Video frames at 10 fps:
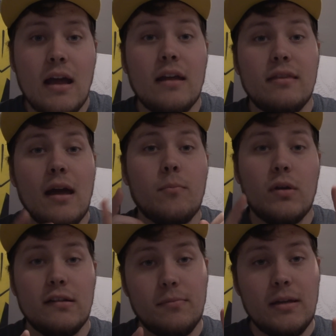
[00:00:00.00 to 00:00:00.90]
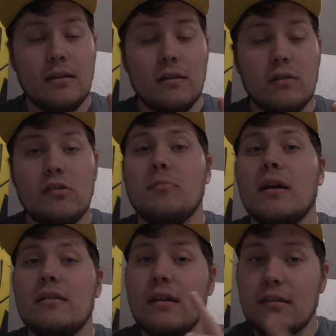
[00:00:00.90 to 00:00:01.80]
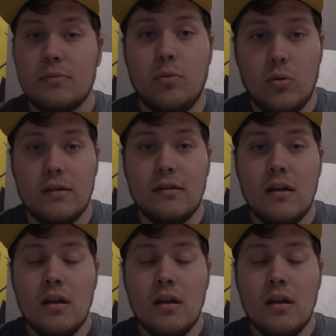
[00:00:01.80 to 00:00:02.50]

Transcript: And that brings me into my next point.